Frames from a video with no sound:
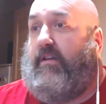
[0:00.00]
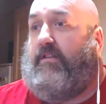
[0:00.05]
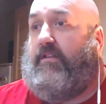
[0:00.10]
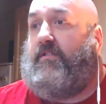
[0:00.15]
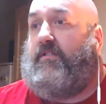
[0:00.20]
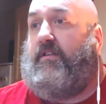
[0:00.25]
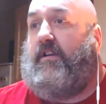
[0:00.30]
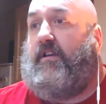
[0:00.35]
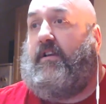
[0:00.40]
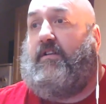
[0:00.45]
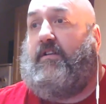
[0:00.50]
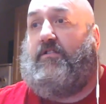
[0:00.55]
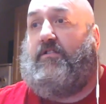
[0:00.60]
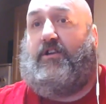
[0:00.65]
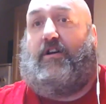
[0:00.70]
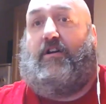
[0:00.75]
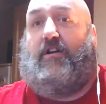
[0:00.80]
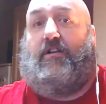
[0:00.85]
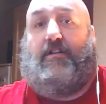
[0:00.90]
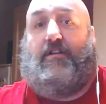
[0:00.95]
Just so you know,
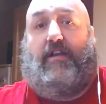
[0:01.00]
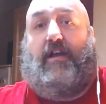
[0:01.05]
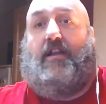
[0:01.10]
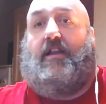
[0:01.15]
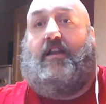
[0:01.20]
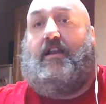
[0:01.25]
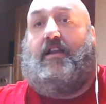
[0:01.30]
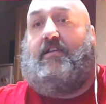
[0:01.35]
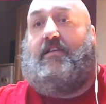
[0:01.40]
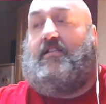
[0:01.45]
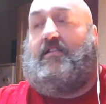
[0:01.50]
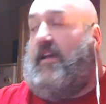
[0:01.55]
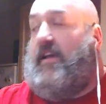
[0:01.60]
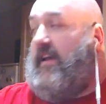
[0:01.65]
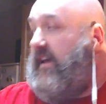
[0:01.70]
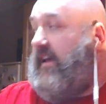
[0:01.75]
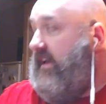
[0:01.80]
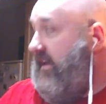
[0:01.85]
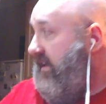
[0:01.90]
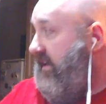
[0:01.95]
Sean, Lily's
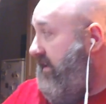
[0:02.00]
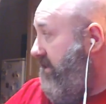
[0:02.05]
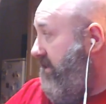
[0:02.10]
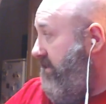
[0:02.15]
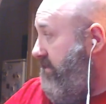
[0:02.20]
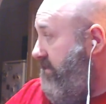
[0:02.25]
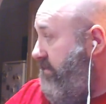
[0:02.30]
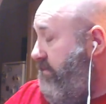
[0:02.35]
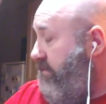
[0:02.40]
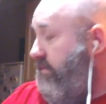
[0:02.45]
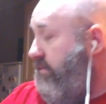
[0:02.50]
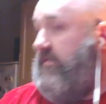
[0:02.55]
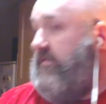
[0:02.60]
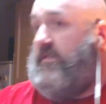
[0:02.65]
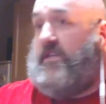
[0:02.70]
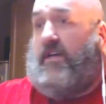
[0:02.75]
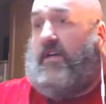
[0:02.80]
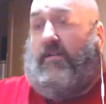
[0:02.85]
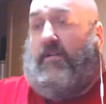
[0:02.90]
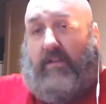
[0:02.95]
there.
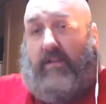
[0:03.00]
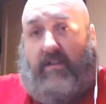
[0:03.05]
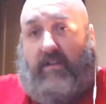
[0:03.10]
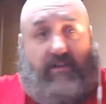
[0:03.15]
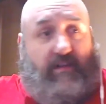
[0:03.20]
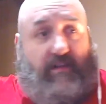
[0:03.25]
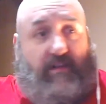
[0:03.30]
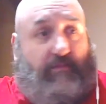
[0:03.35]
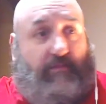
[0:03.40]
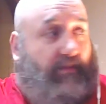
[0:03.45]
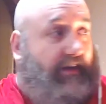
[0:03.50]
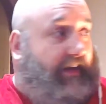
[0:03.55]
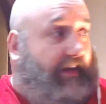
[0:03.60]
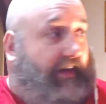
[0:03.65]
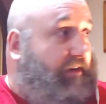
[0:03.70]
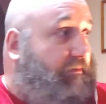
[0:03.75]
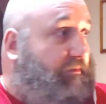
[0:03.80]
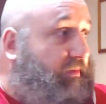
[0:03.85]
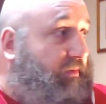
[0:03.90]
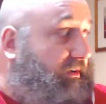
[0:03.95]
Dora's over there asleep on the
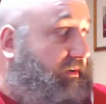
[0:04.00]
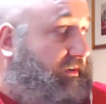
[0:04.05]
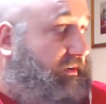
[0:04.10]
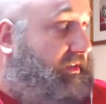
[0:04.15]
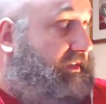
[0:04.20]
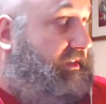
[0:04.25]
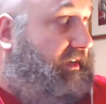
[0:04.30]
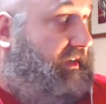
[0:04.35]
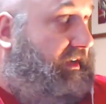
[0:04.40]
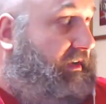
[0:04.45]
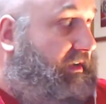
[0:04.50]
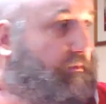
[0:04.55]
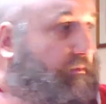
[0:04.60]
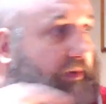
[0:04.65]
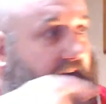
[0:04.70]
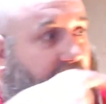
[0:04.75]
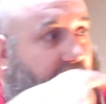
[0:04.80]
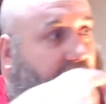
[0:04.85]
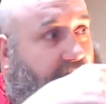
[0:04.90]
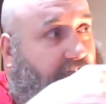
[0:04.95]
cat box.
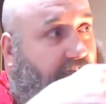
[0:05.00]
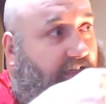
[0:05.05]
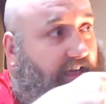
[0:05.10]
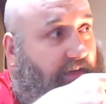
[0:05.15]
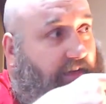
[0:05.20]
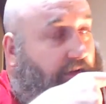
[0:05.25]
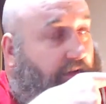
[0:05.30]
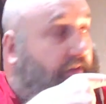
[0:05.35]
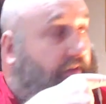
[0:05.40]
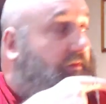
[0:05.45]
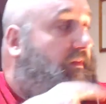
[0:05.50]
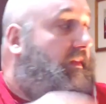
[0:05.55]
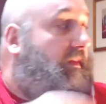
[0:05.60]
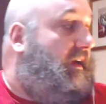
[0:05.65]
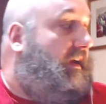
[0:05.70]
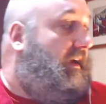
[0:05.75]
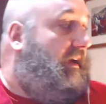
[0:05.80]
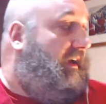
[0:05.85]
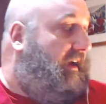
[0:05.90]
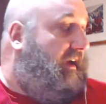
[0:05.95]
Betty's asleep over
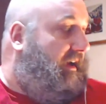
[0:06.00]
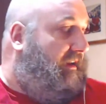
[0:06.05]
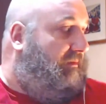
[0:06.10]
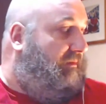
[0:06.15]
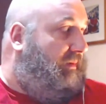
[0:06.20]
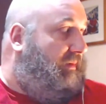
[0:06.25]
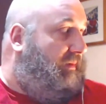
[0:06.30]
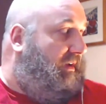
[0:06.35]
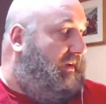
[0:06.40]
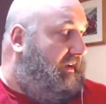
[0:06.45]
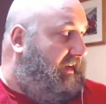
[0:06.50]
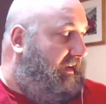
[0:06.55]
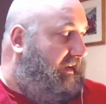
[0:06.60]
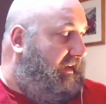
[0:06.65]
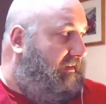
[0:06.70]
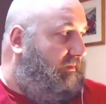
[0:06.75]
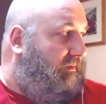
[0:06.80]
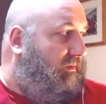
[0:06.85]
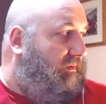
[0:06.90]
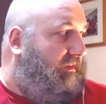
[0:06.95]
there. And
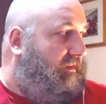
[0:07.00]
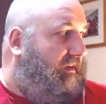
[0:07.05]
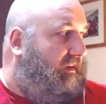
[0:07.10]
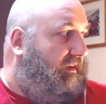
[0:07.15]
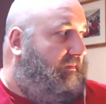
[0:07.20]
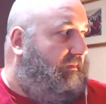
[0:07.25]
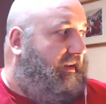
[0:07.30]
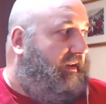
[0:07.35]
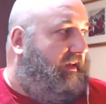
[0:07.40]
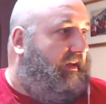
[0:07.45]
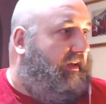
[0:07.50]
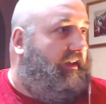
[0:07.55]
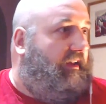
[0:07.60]
Bergie, who was in a minute.